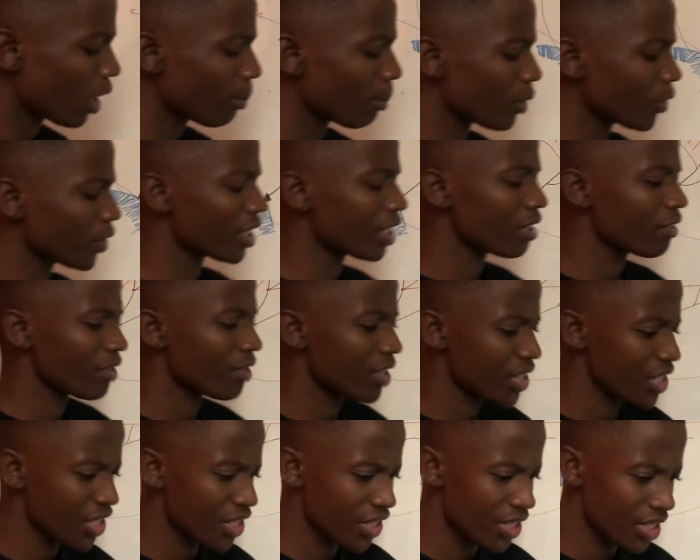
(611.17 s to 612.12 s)
about the river
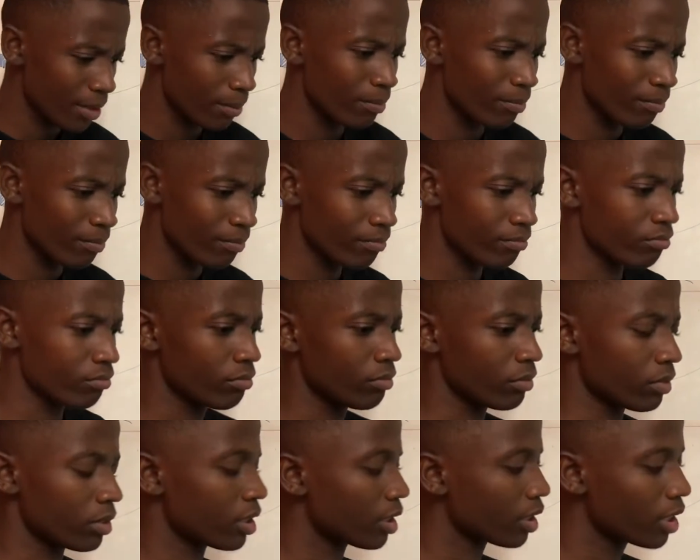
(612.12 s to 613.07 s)
system,
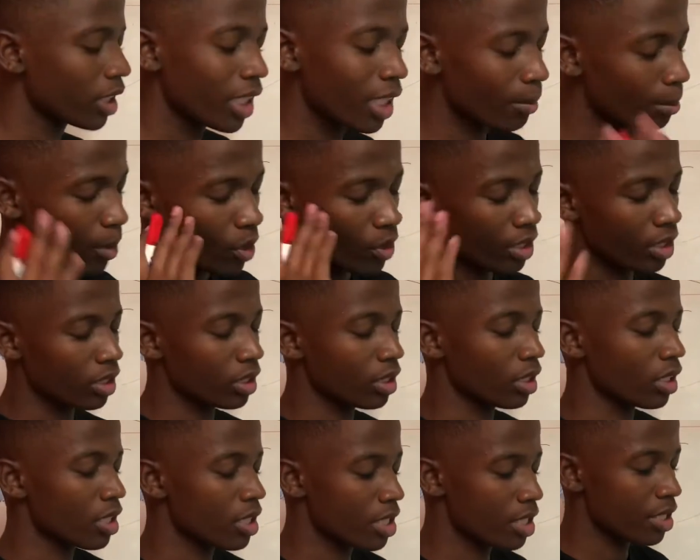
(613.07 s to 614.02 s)
think about it.
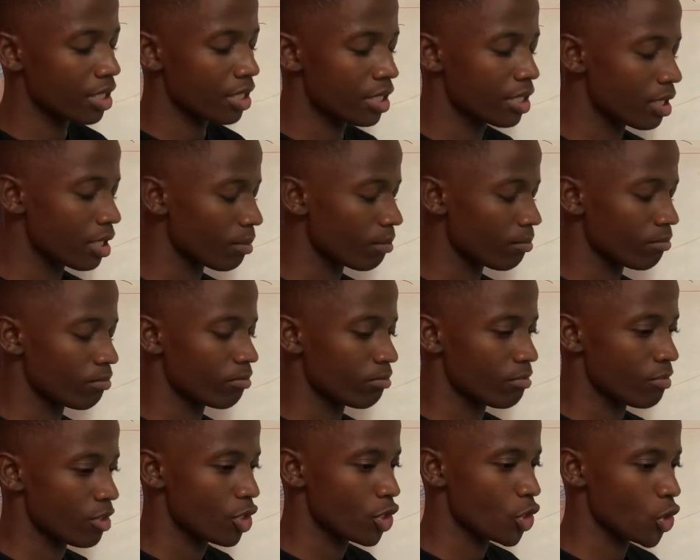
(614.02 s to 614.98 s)
It's a system.
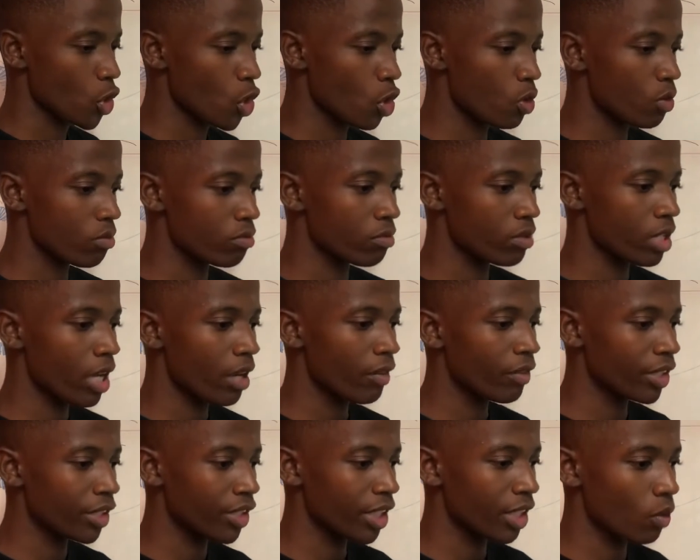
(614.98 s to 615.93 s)
So
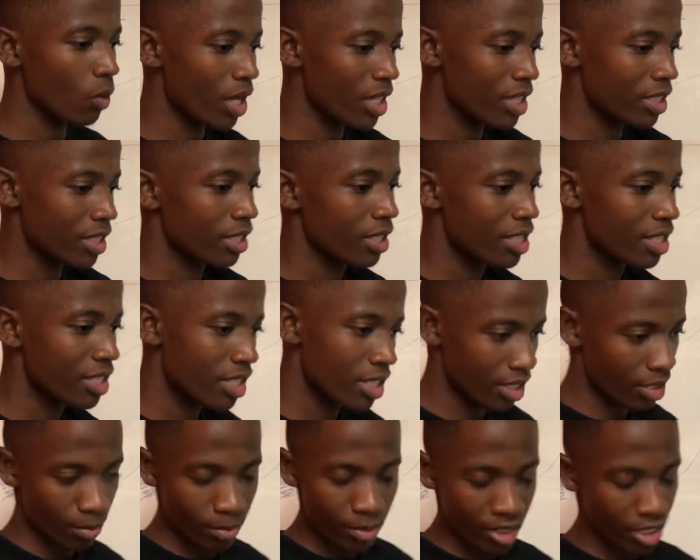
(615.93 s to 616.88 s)
everything works in a
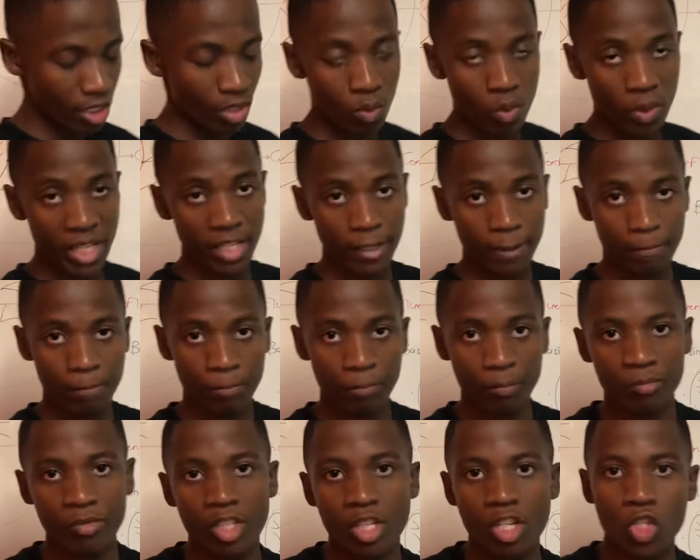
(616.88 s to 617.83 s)
systematic way.
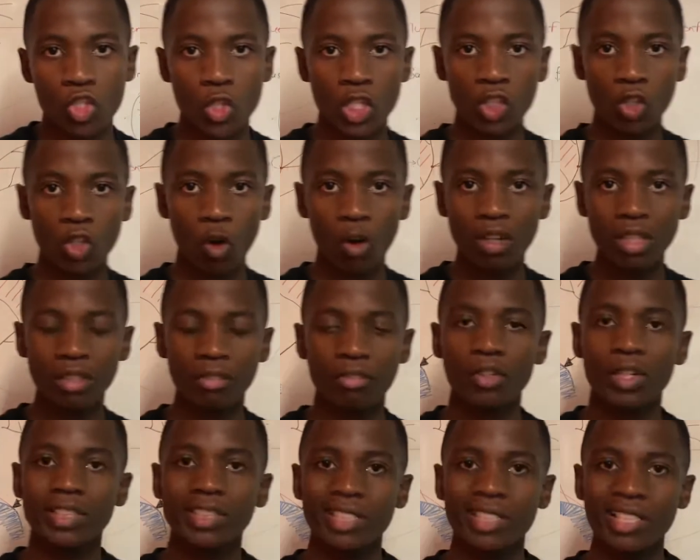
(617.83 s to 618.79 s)
So in order
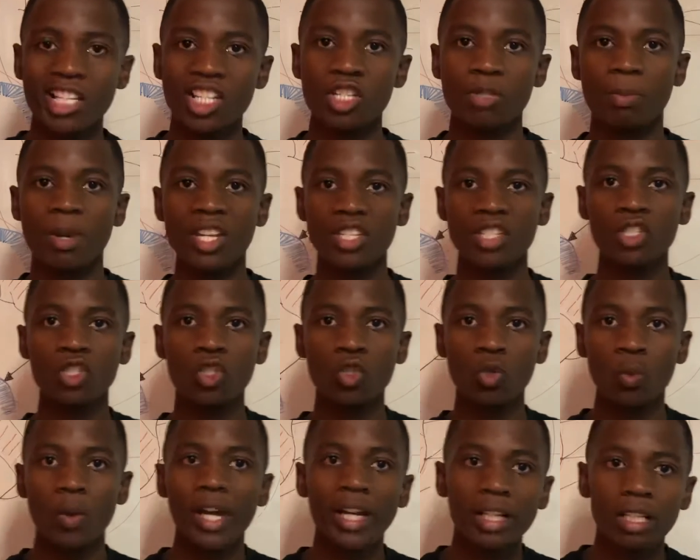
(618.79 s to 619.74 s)
for a drainage basin to
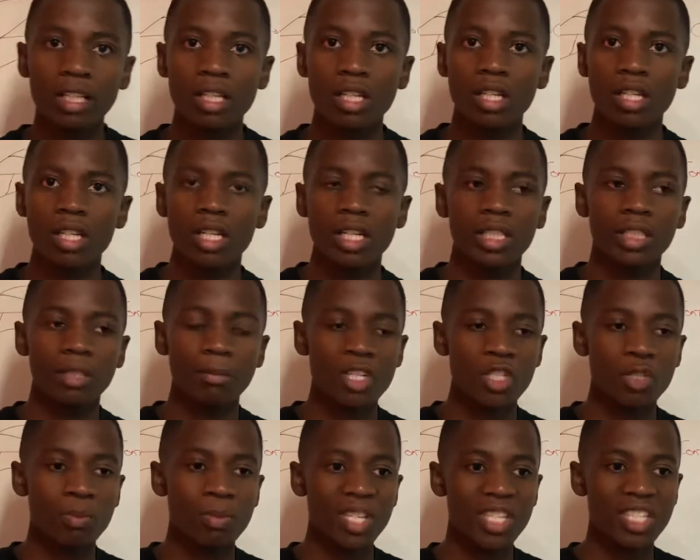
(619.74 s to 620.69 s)
work, there
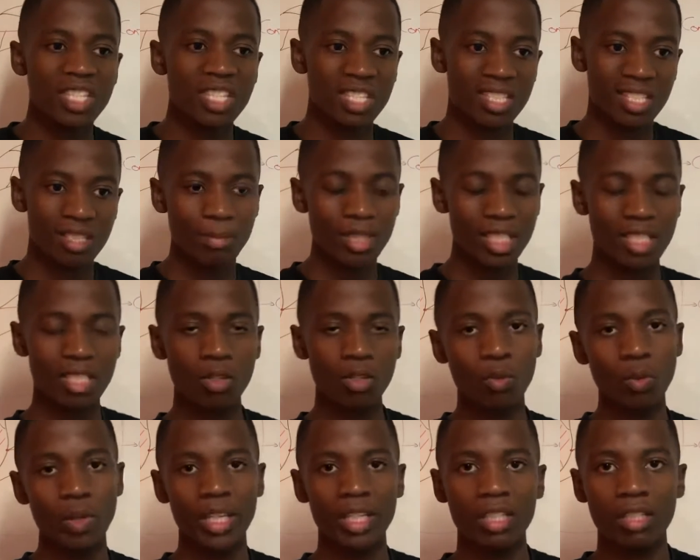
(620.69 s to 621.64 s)
must be a systematic
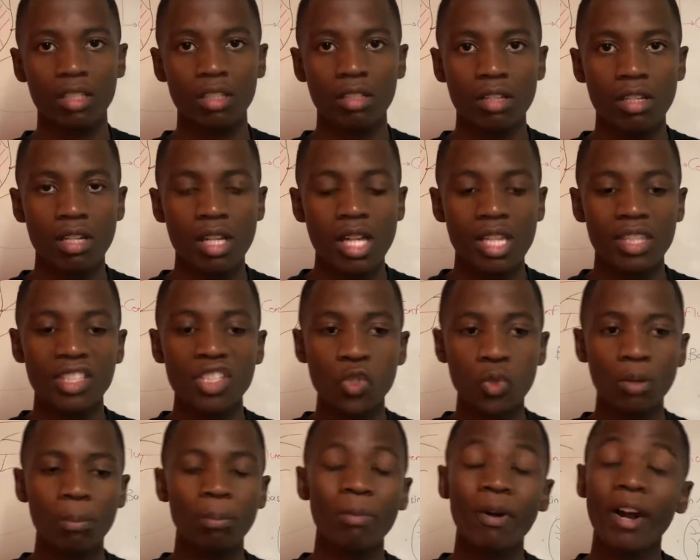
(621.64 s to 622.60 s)
way. This
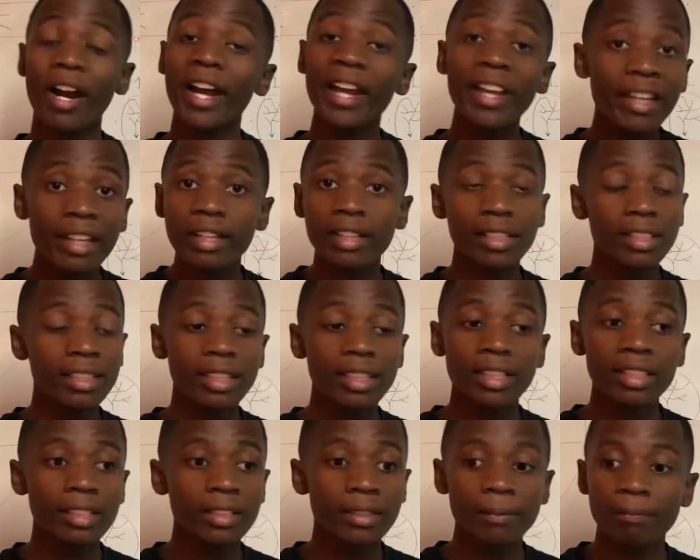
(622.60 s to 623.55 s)
is whereby,
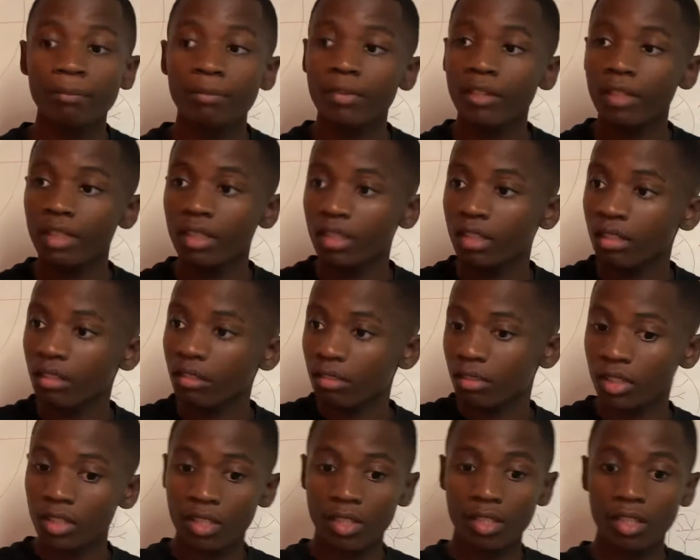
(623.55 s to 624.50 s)
clearly,
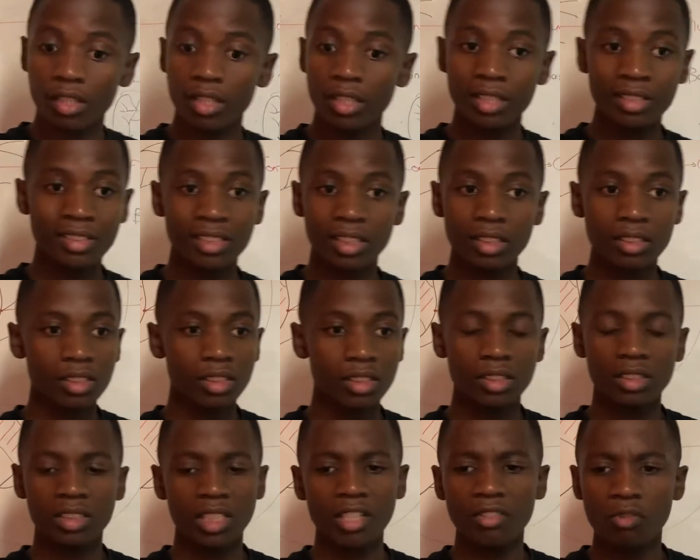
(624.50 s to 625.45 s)
it's
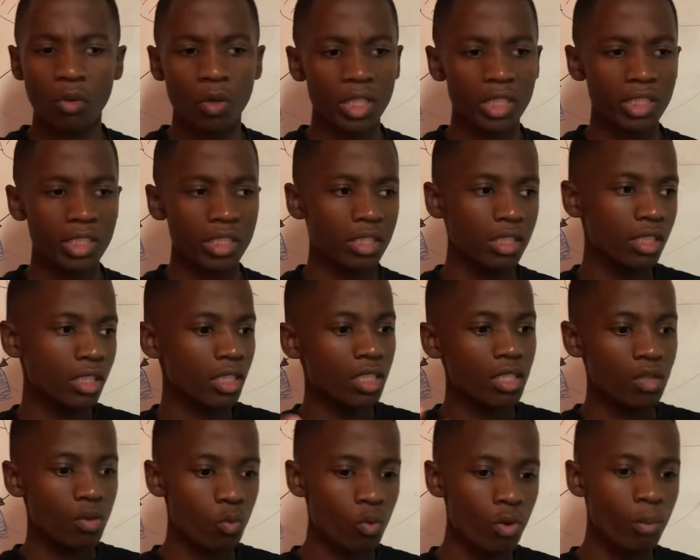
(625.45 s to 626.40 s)
straightforward.
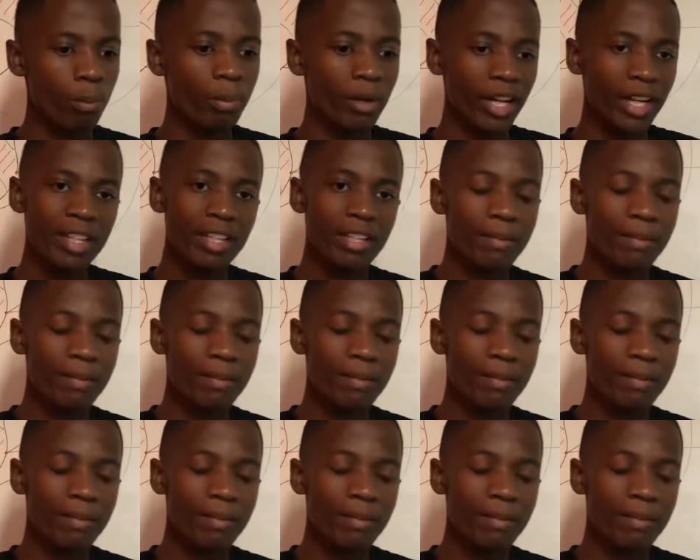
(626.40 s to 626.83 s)
Whereby